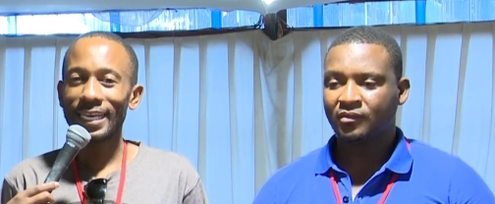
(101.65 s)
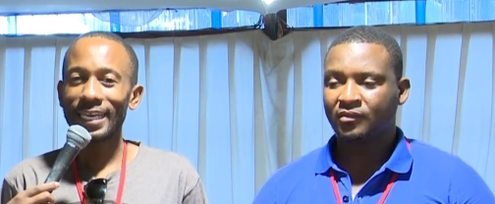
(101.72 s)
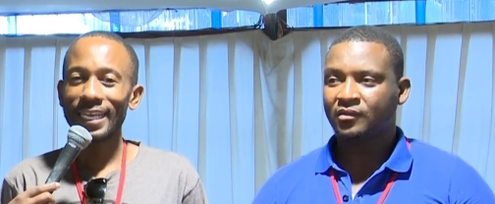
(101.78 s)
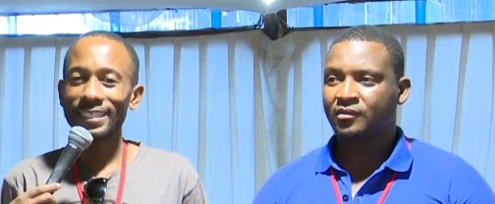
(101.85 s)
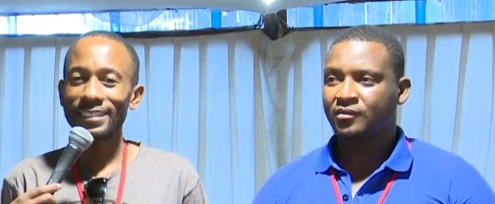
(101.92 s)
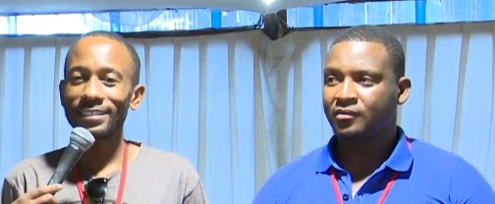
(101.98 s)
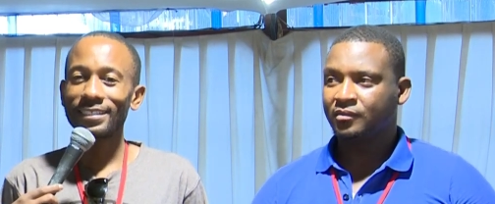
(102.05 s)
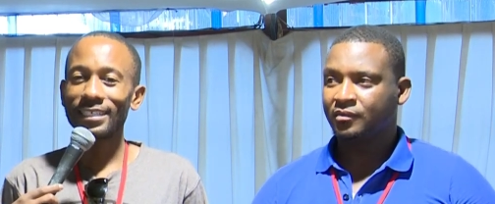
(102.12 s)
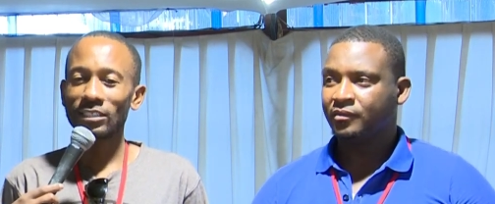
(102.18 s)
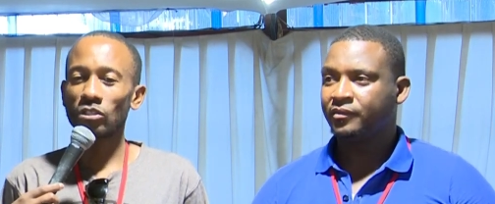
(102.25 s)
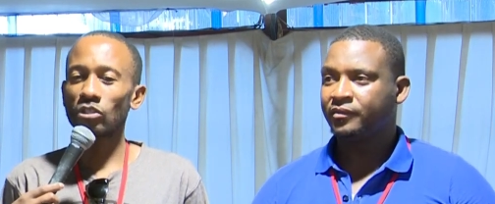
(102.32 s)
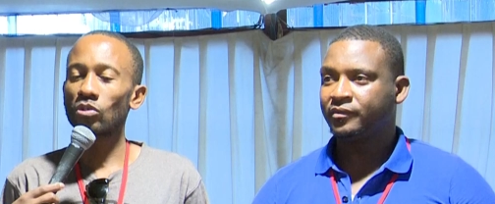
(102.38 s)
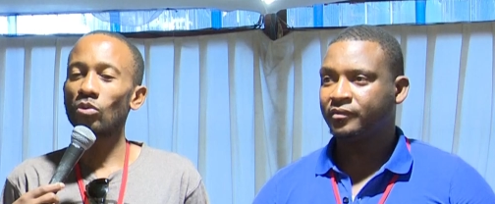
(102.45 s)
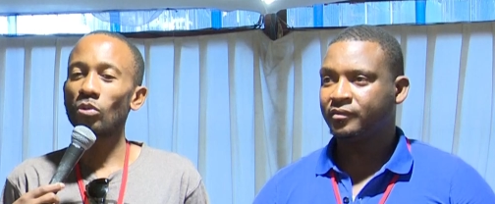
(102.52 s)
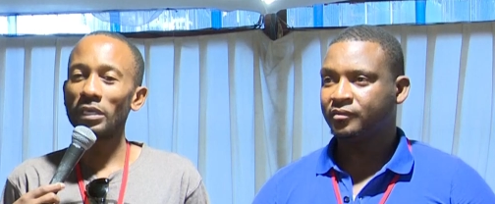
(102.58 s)
Speaker 1: let's just
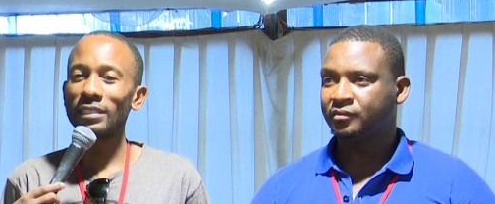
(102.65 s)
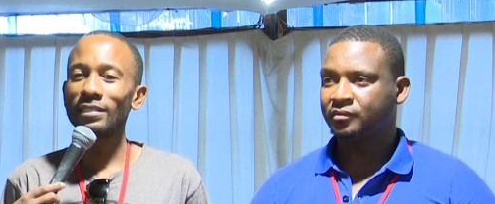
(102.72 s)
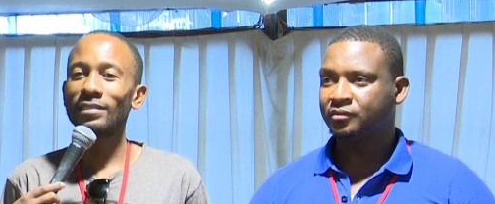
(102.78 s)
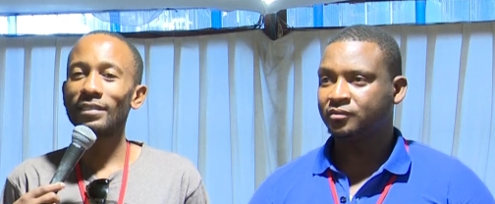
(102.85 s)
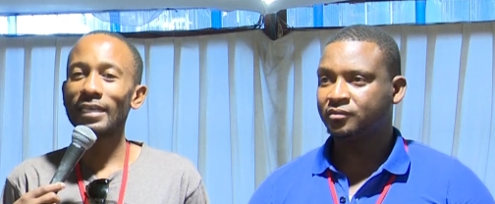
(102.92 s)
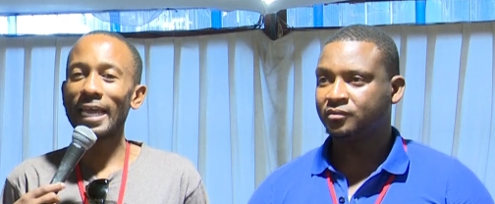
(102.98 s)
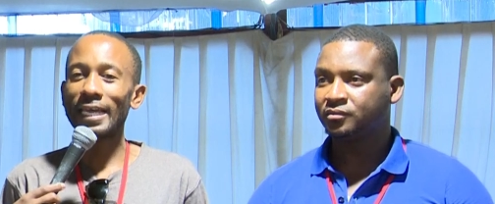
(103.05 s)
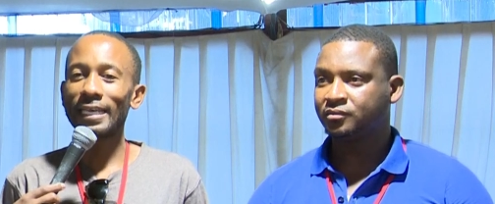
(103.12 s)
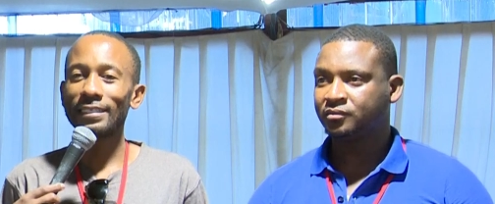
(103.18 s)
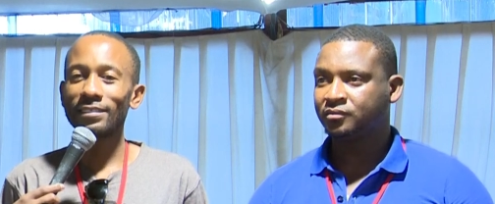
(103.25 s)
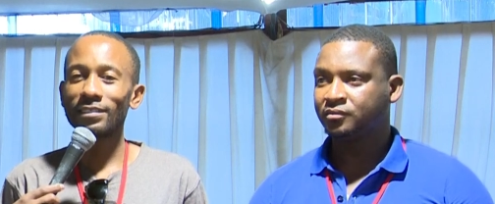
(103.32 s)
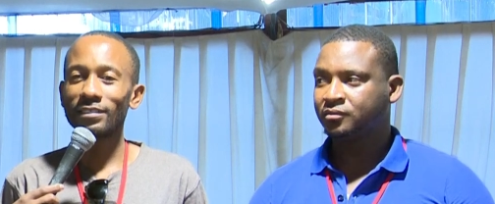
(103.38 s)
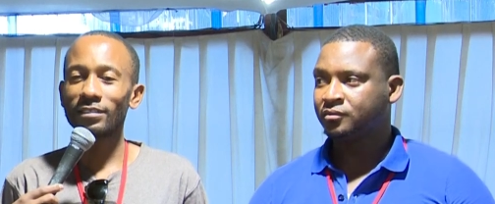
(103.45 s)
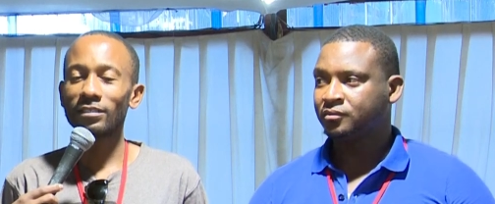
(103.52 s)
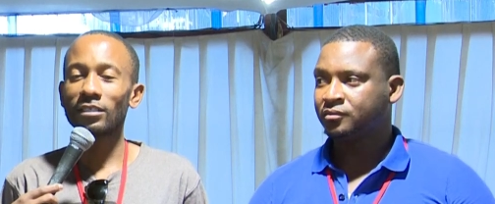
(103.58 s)
squeeze and
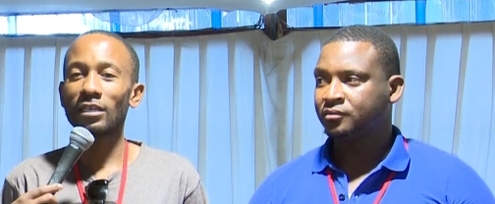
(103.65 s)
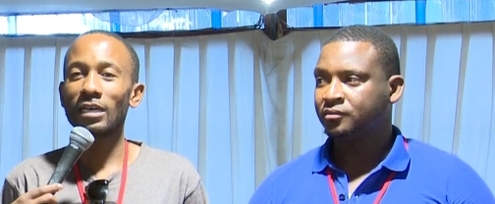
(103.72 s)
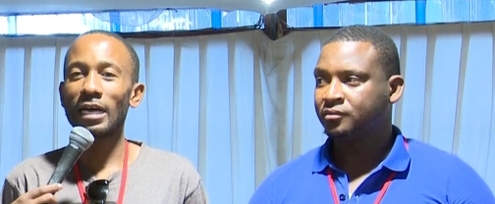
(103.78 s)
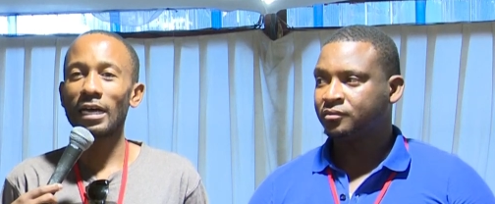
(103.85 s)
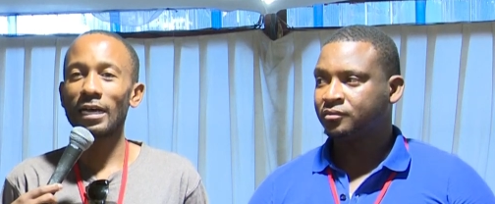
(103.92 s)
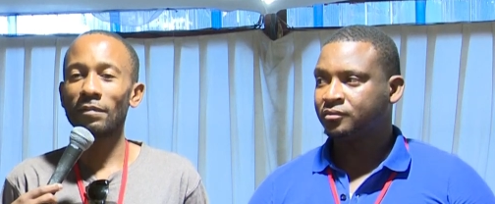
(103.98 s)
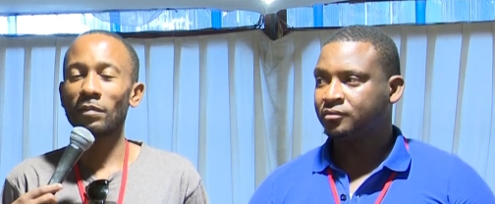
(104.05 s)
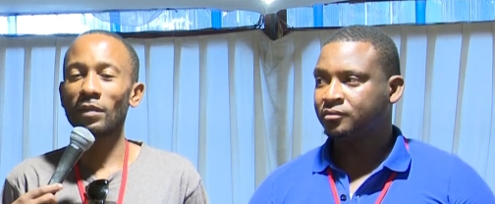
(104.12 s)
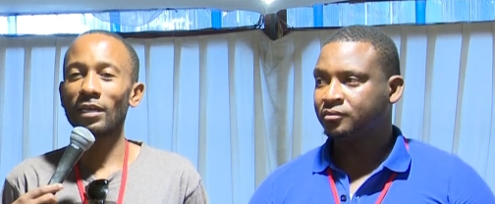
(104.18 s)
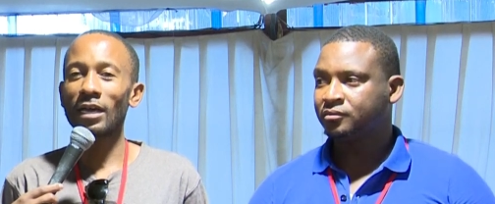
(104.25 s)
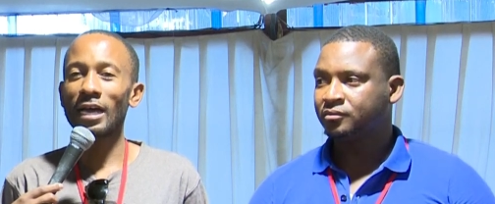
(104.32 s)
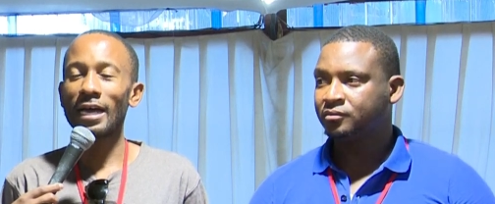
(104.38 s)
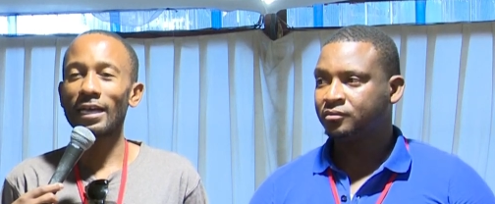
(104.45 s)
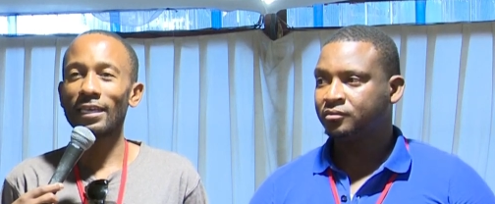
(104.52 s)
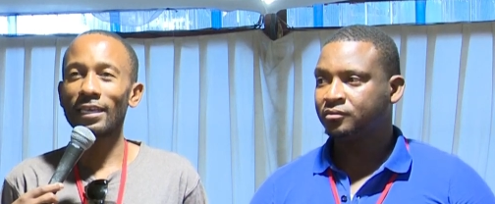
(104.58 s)
just uh,
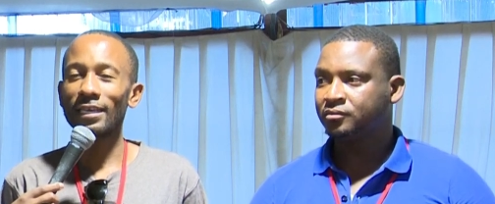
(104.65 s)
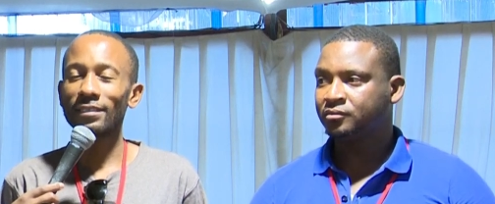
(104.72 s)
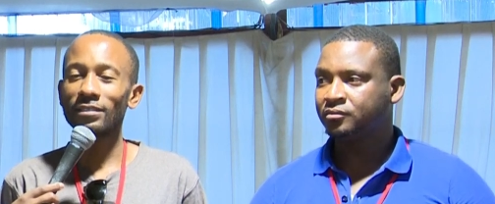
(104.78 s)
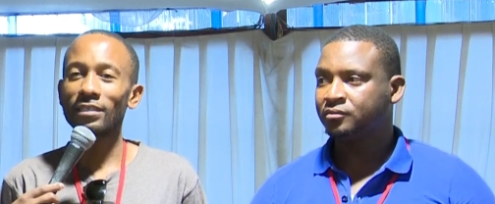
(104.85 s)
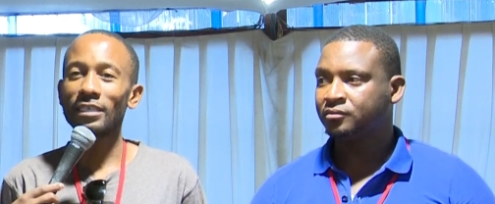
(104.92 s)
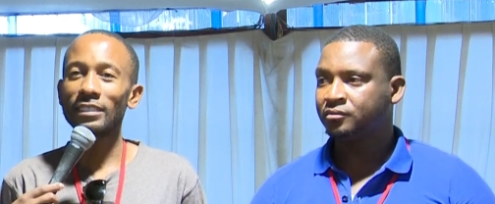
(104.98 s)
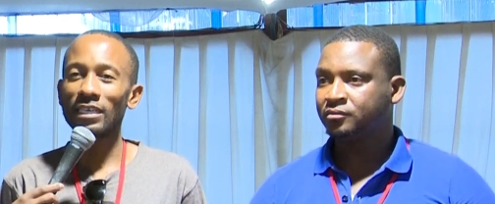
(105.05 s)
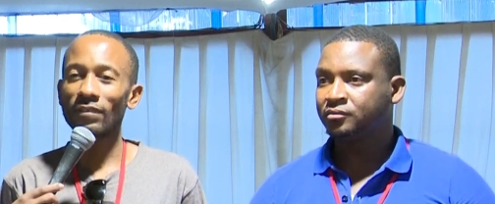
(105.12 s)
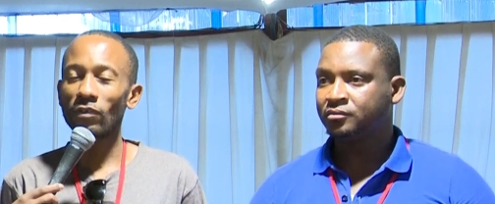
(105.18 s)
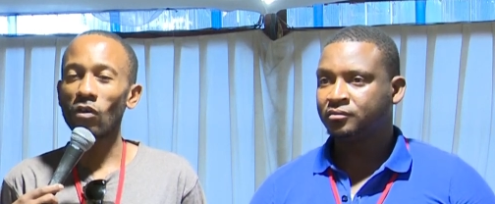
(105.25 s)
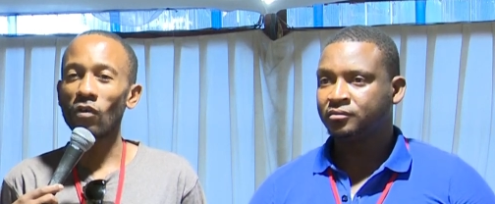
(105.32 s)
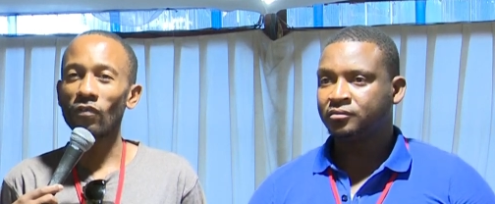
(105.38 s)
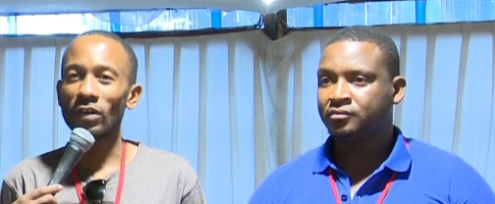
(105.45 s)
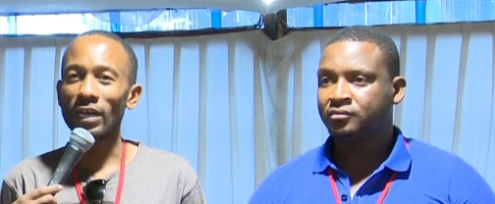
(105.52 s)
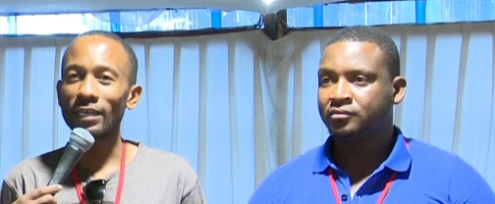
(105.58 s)
uh, catch the devil
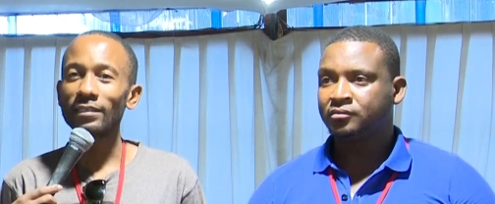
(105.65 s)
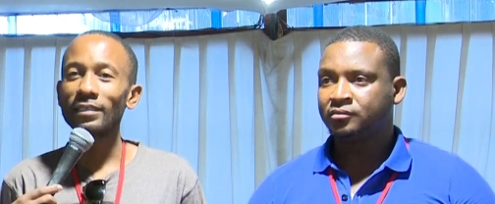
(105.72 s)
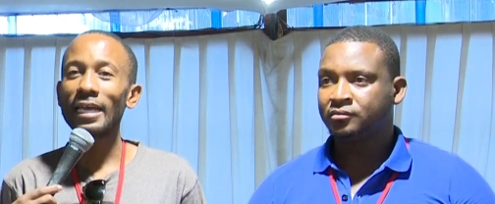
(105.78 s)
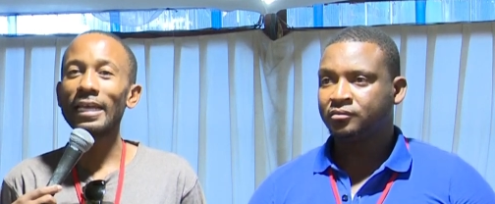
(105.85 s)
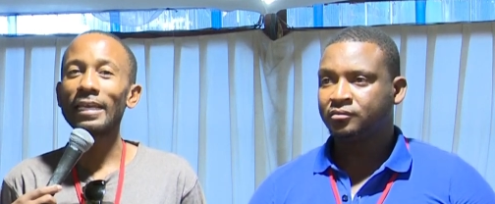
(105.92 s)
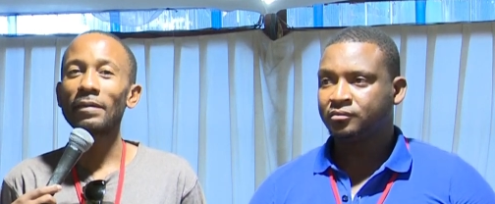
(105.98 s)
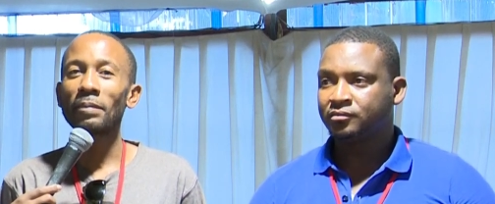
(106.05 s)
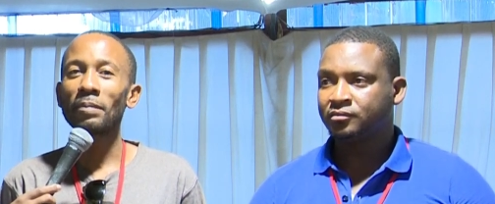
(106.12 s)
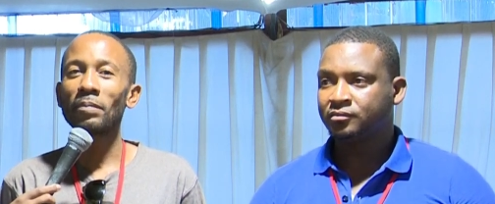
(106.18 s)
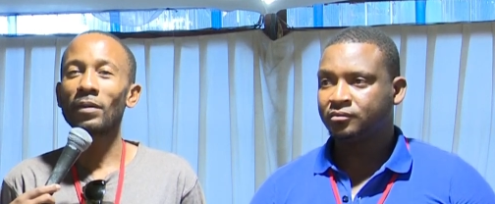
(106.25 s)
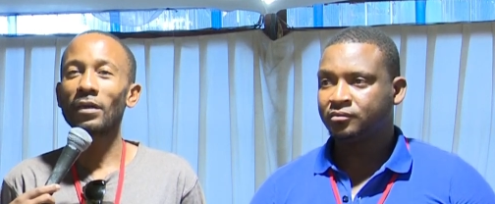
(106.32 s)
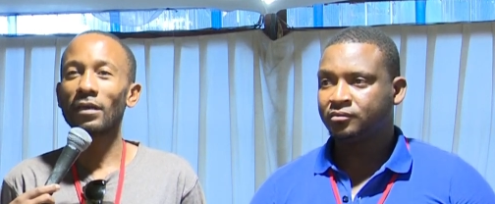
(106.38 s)
of God and